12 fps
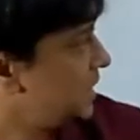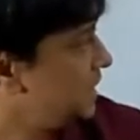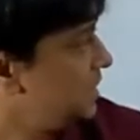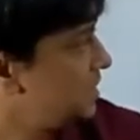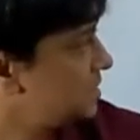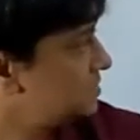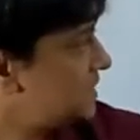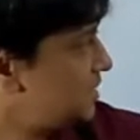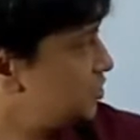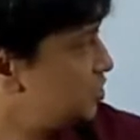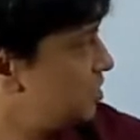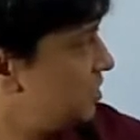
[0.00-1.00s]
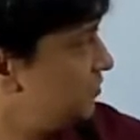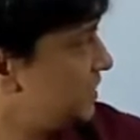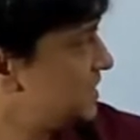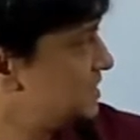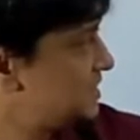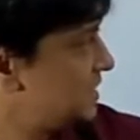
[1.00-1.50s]
Intersection of
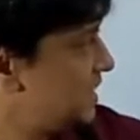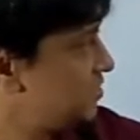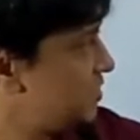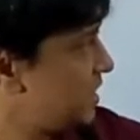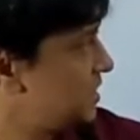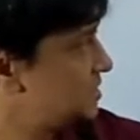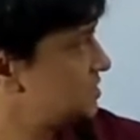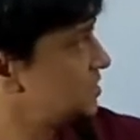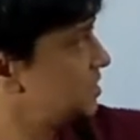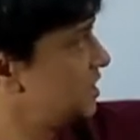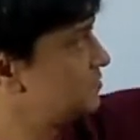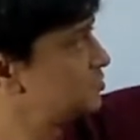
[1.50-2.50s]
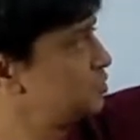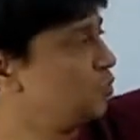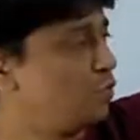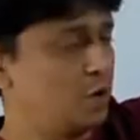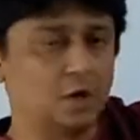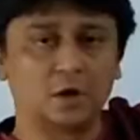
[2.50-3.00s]
incident rays gives
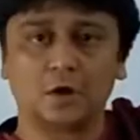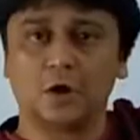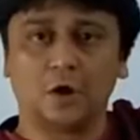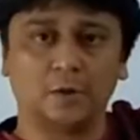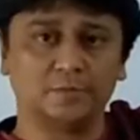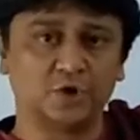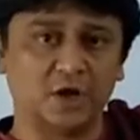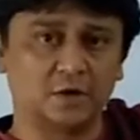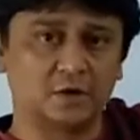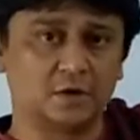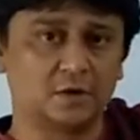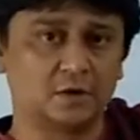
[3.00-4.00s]
you what? Object.